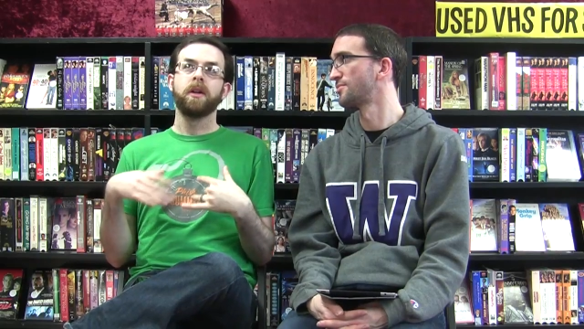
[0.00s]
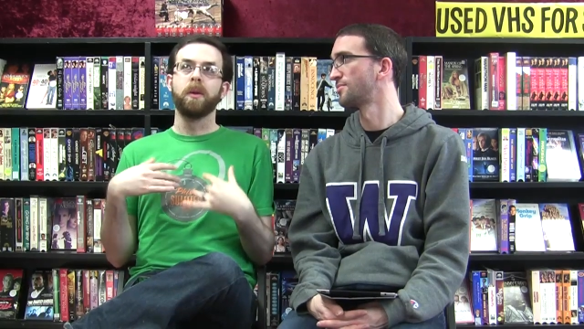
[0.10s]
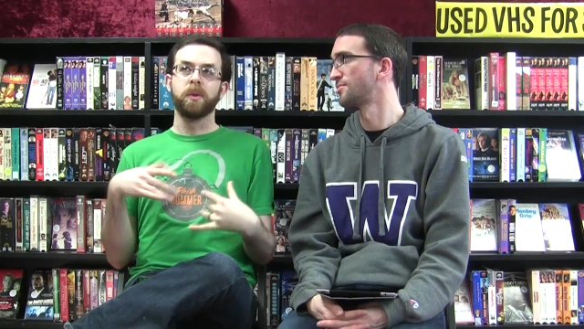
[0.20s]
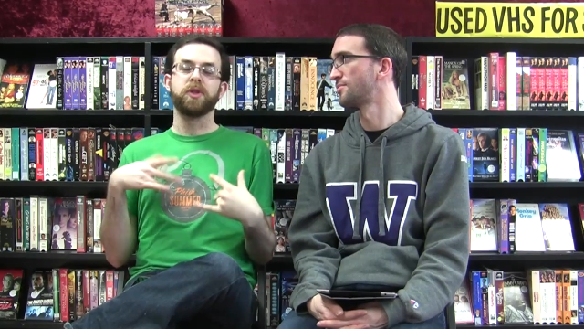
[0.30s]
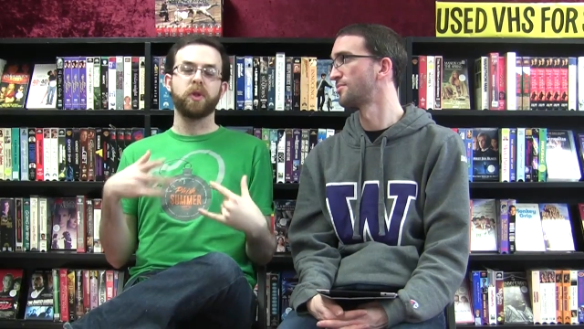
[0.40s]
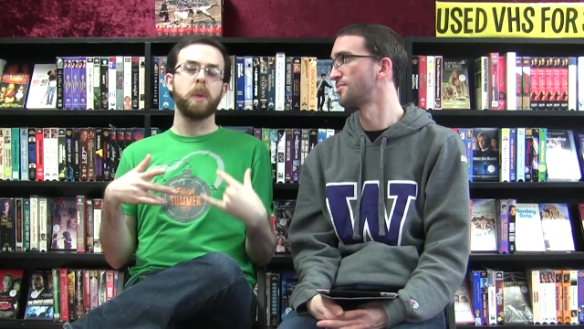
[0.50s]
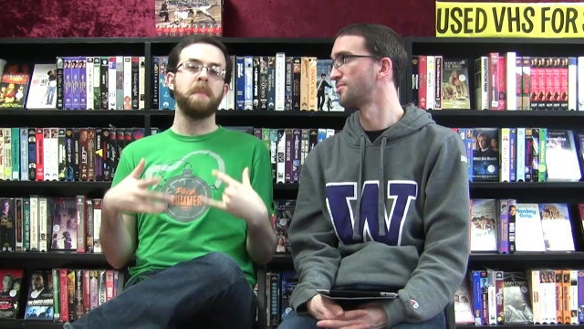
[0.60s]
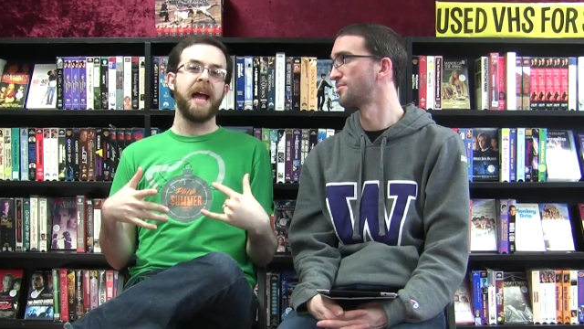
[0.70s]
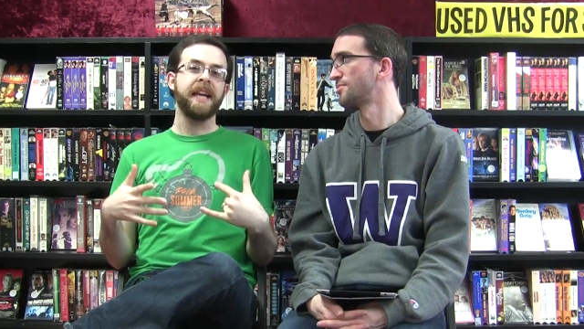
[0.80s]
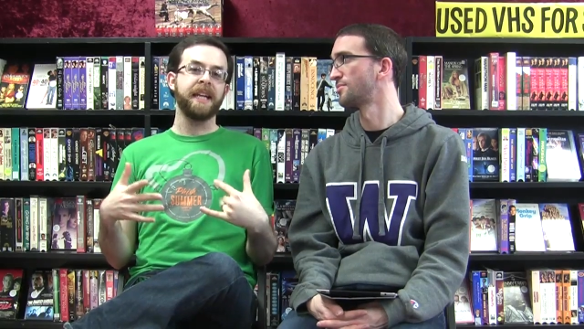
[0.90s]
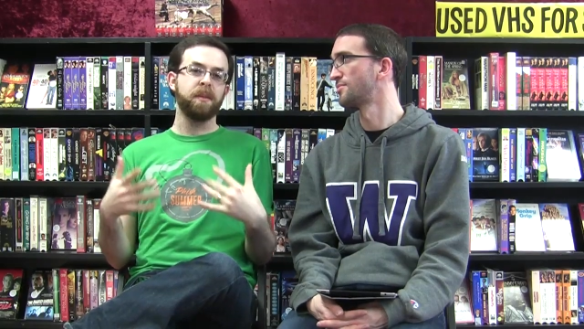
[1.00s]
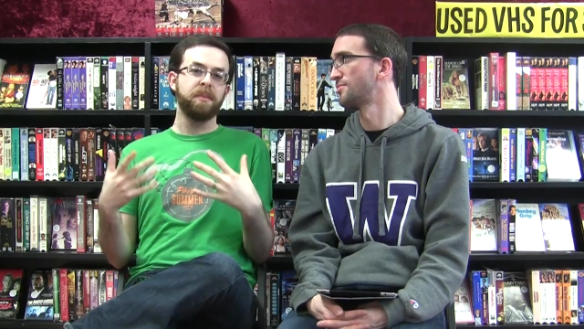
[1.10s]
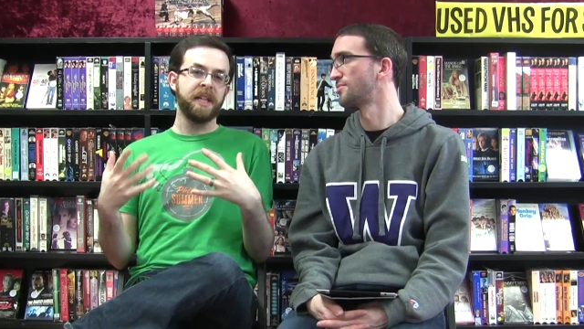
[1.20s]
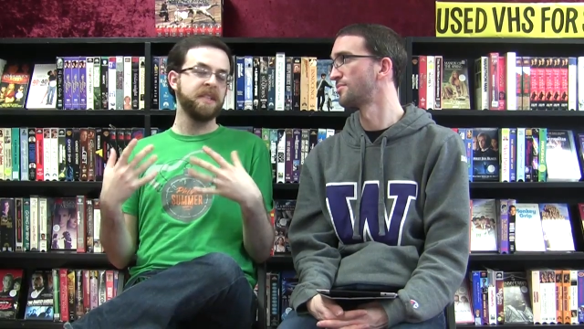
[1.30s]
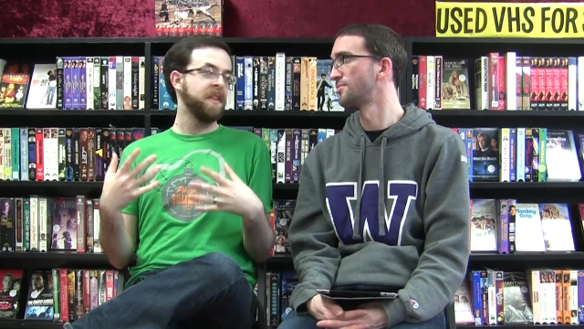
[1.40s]
Speaker 1: almost traumatic
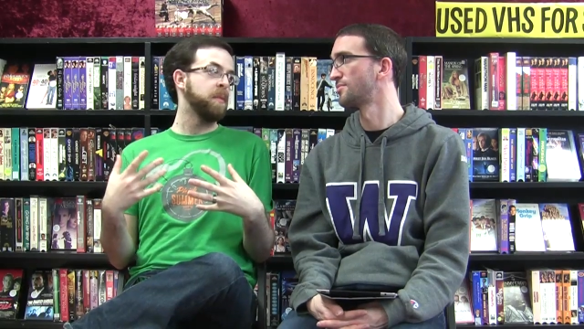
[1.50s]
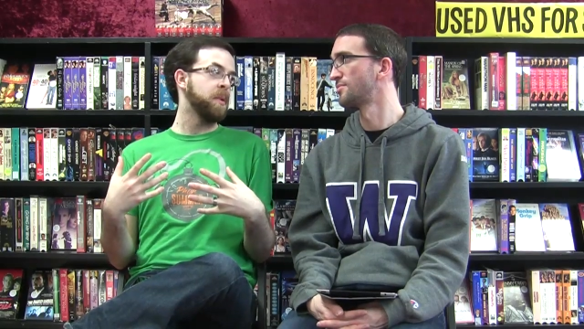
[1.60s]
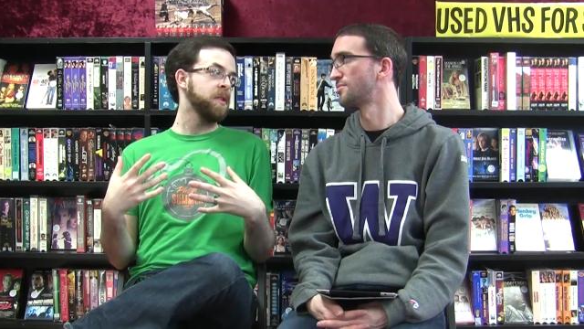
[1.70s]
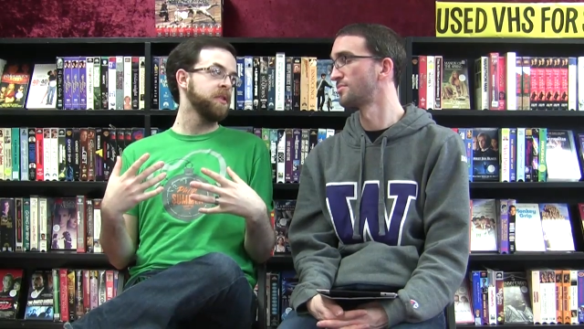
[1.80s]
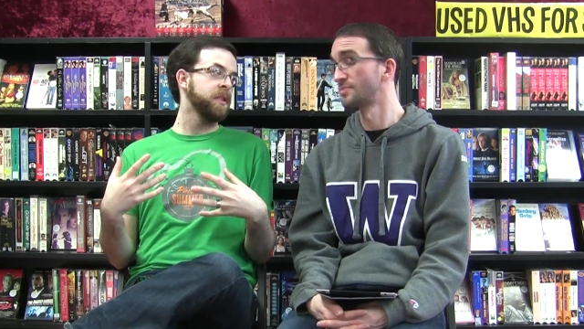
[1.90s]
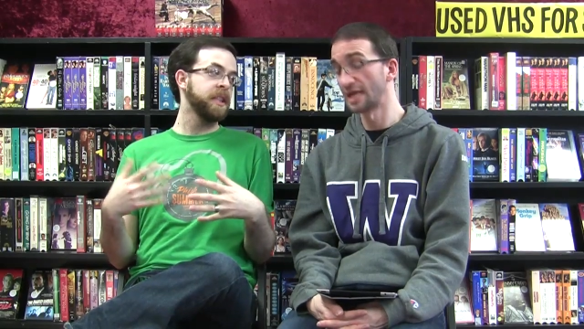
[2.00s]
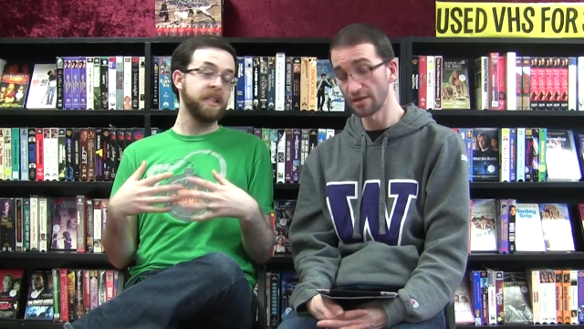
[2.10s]
because of how personal it is yeah.